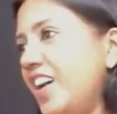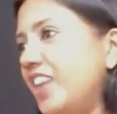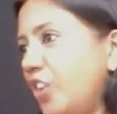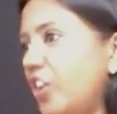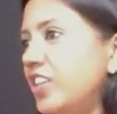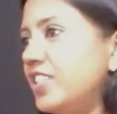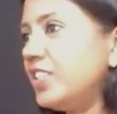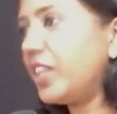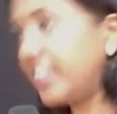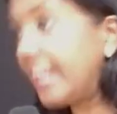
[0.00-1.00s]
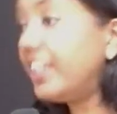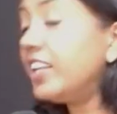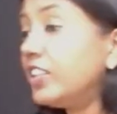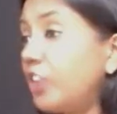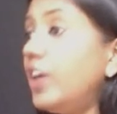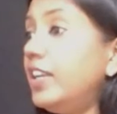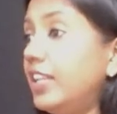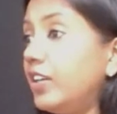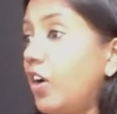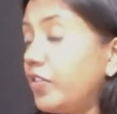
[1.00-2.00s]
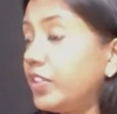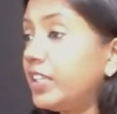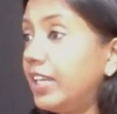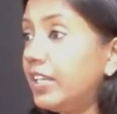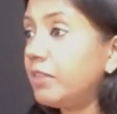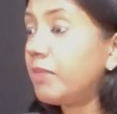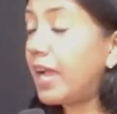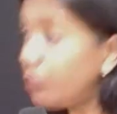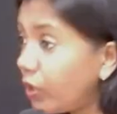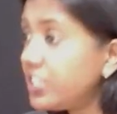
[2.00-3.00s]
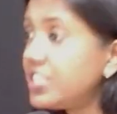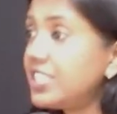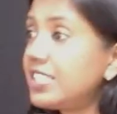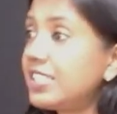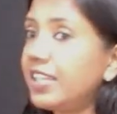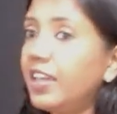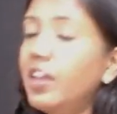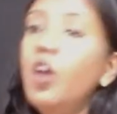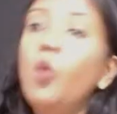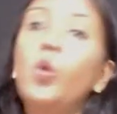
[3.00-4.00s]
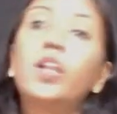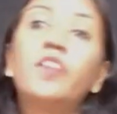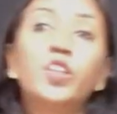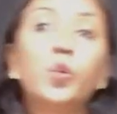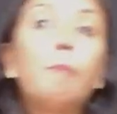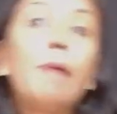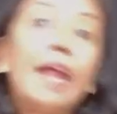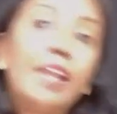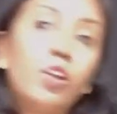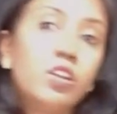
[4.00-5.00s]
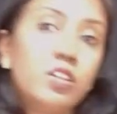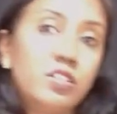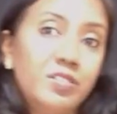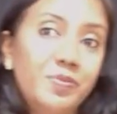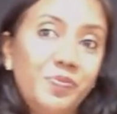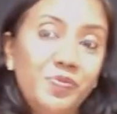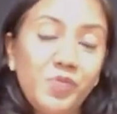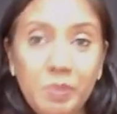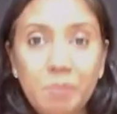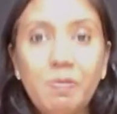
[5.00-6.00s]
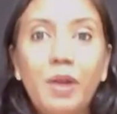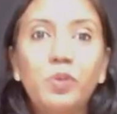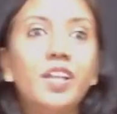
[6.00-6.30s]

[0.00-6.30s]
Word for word: Authority. We are carrying authority of the kingdom. And what did Jesus say? Whatever you bind on earth will be bound in